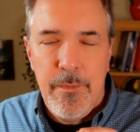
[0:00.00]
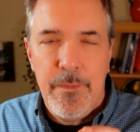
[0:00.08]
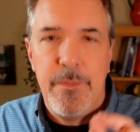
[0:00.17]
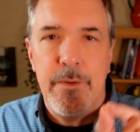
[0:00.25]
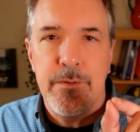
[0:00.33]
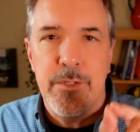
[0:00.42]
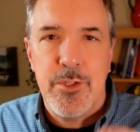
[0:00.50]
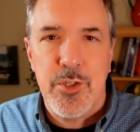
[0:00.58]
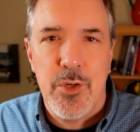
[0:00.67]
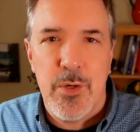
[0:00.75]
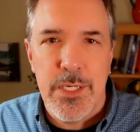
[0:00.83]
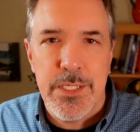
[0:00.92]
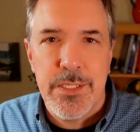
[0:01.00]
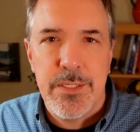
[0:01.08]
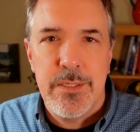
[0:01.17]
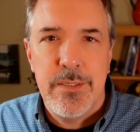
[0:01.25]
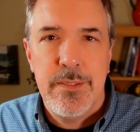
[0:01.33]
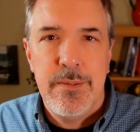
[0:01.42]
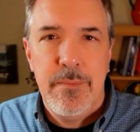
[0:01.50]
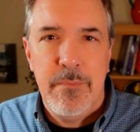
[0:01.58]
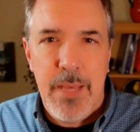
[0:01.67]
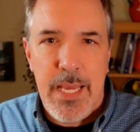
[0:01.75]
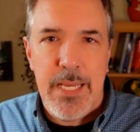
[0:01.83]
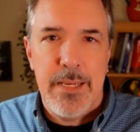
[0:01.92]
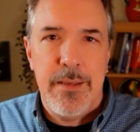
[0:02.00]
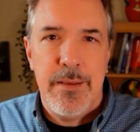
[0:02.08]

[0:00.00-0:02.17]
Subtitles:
there's a choice made